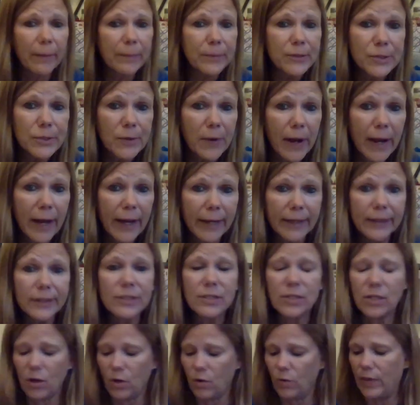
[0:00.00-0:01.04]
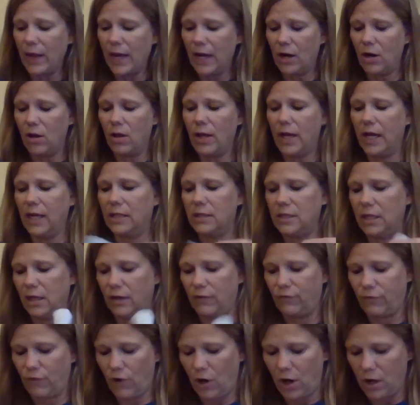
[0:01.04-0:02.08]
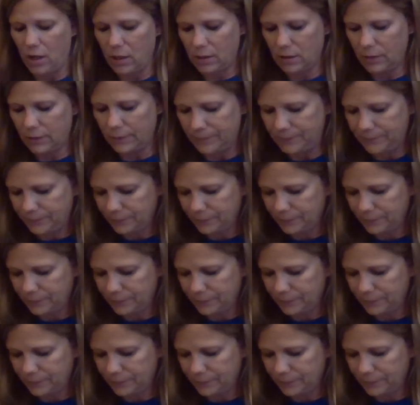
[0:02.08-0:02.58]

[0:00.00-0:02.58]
up too high. So that all had to get frogged.